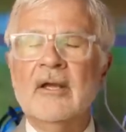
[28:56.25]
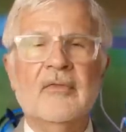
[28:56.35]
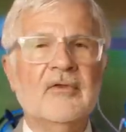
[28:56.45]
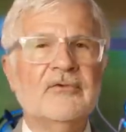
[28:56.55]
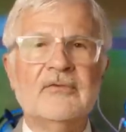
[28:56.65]

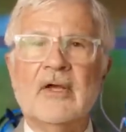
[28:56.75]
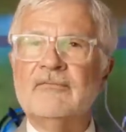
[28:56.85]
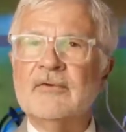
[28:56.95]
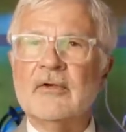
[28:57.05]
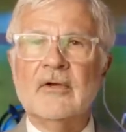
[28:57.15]
And the
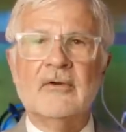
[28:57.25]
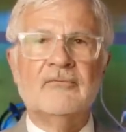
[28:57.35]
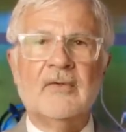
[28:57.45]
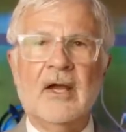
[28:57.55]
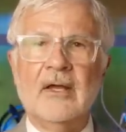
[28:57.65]
stuff you're going to
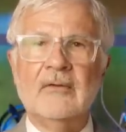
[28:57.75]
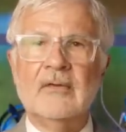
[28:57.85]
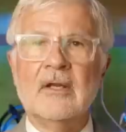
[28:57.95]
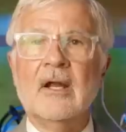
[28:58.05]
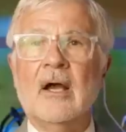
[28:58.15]
find that